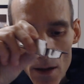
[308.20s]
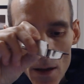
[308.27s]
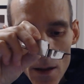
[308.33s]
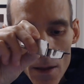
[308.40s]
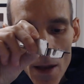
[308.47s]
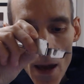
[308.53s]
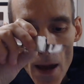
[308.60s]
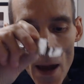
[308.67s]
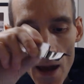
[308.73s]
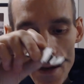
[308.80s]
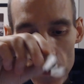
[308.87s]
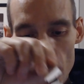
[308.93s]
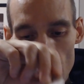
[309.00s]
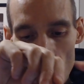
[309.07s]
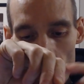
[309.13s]
that had
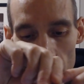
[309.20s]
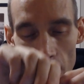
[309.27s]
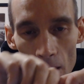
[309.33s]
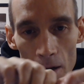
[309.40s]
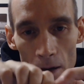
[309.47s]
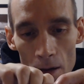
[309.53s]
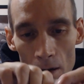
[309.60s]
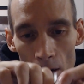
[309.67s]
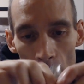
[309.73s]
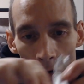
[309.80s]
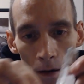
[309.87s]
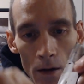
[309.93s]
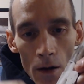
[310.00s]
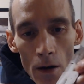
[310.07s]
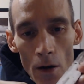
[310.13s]
to make it
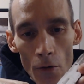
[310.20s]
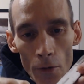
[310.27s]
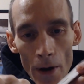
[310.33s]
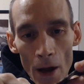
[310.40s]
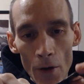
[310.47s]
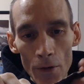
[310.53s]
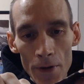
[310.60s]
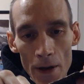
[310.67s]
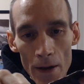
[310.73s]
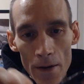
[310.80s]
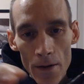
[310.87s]
around it,